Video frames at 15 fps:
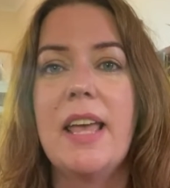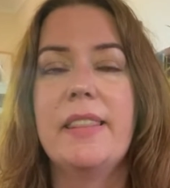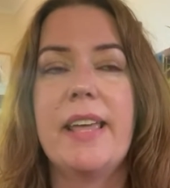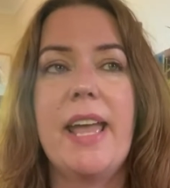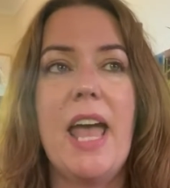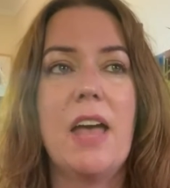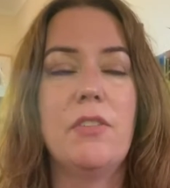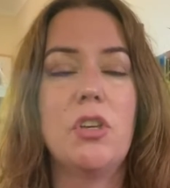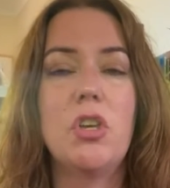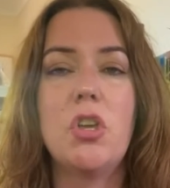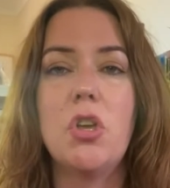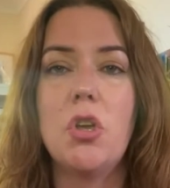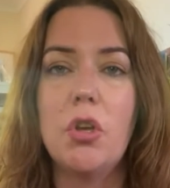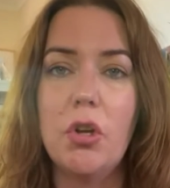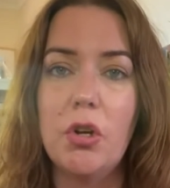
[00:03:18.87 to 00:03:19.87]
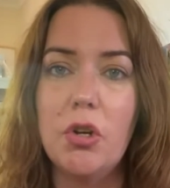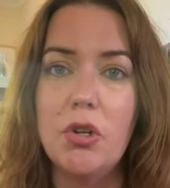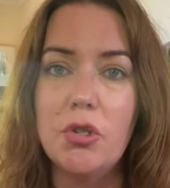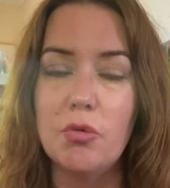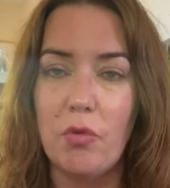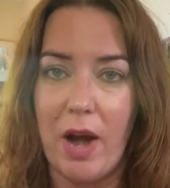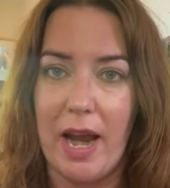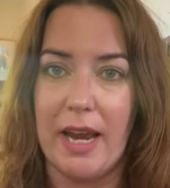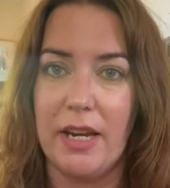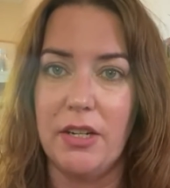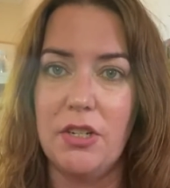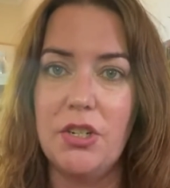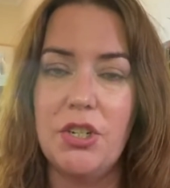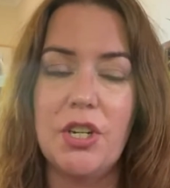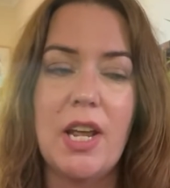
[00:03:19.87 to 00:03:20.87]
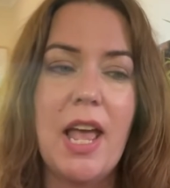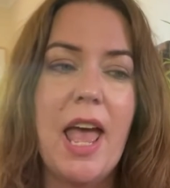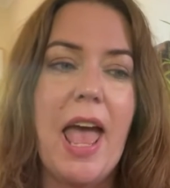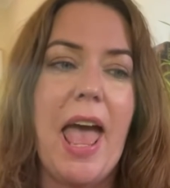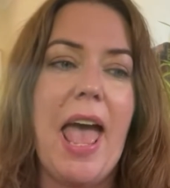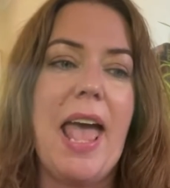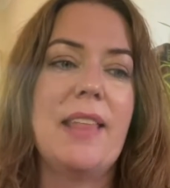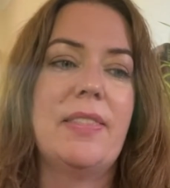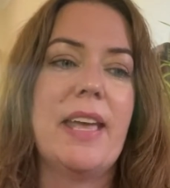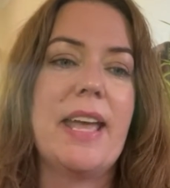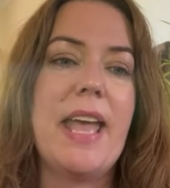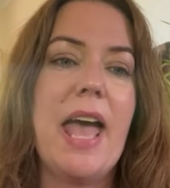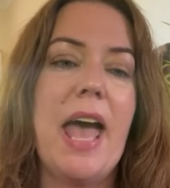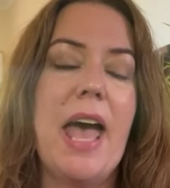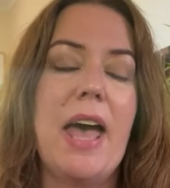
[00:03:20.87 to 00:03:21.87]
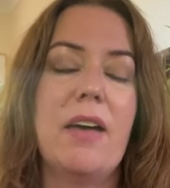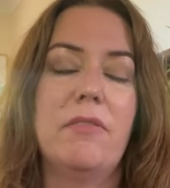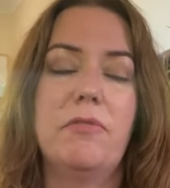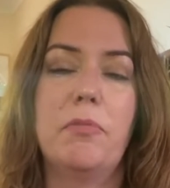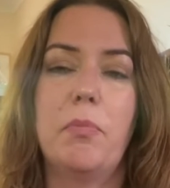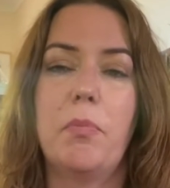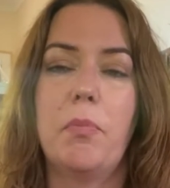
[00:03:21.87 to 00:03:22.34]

they have a huge range, and they have